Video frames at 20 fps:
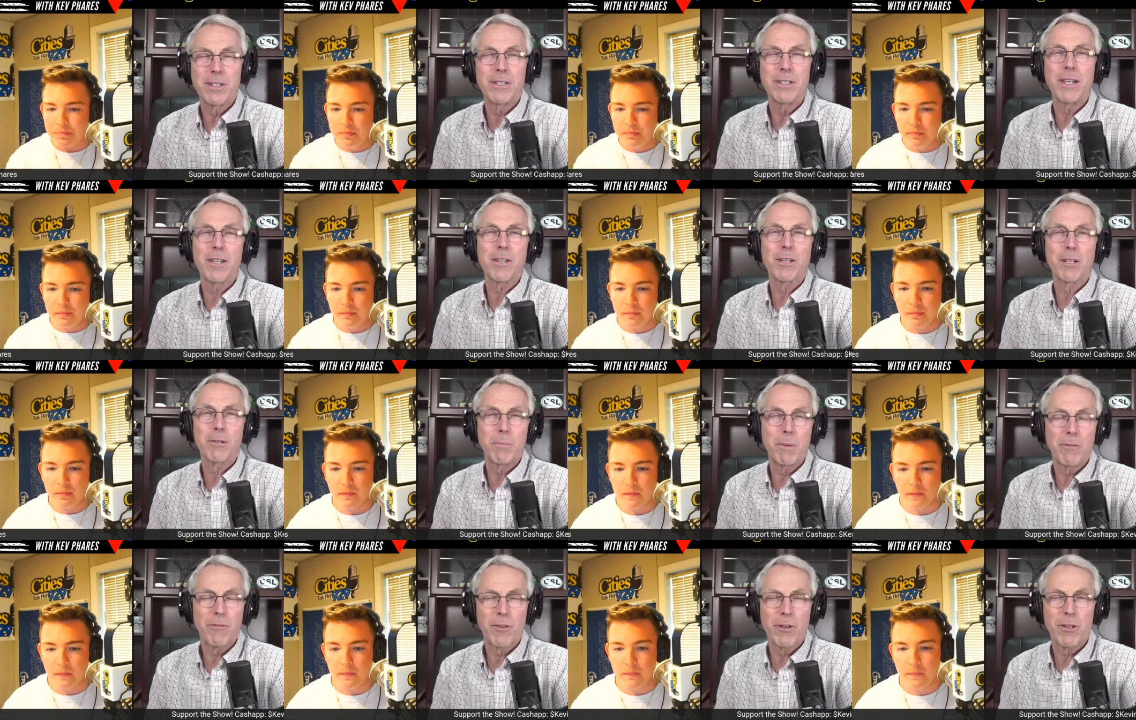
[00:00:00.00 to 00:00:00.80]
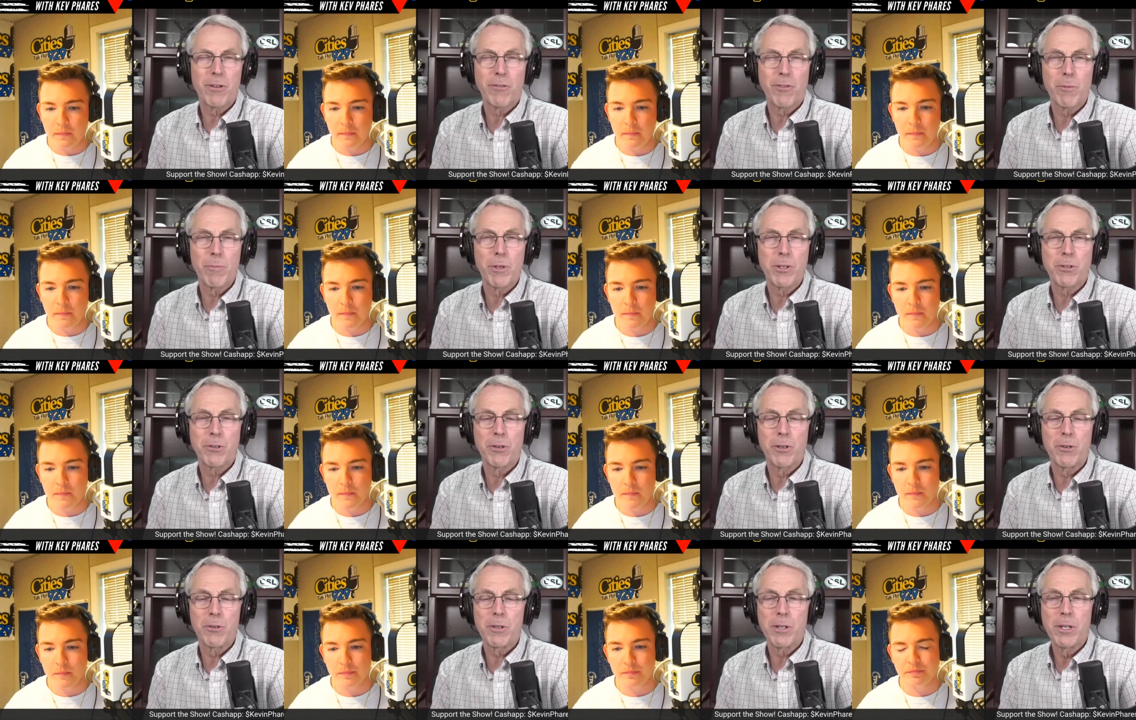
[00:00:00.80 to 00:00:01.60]
Speaker 1: nothing could be further from the
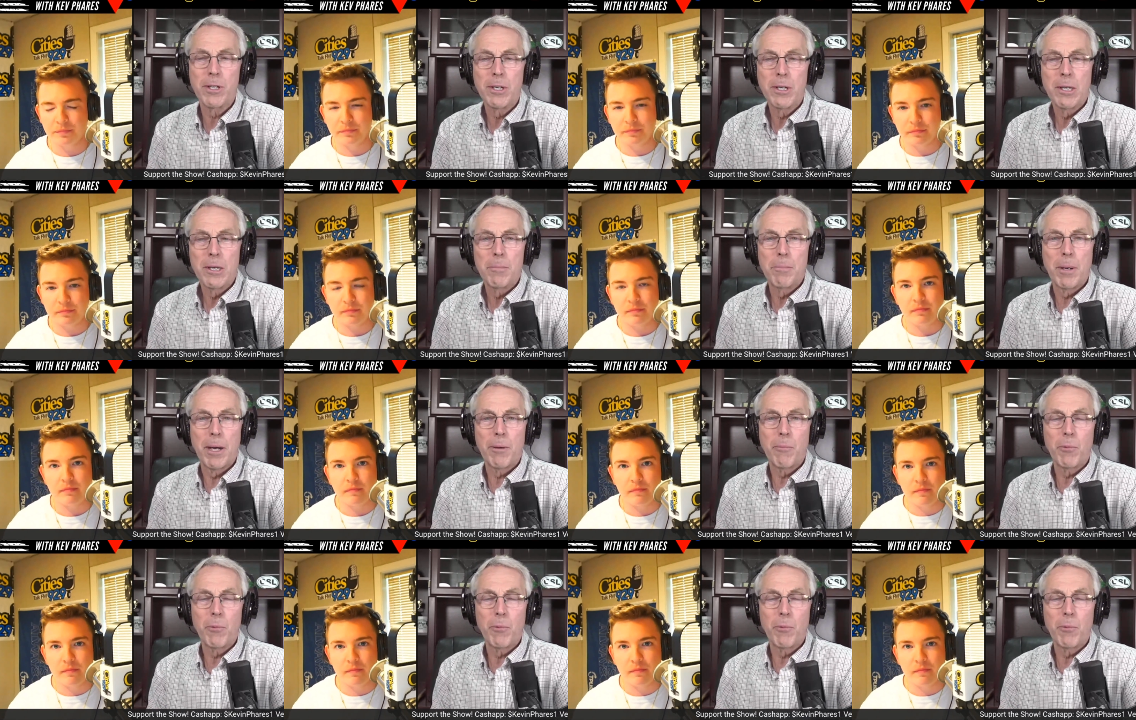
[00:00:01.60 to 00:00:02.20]
truth. But